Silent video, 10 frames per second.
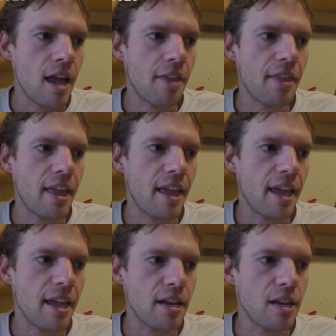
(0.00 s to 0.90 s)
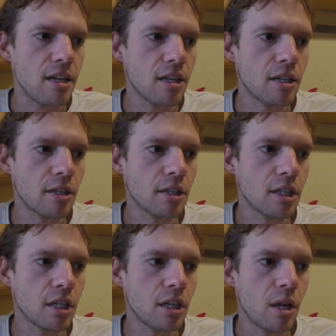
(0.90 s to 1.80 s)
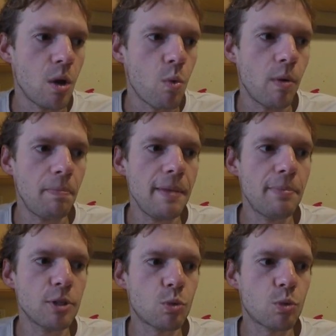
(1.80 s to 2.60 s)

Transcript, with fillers: And then, when people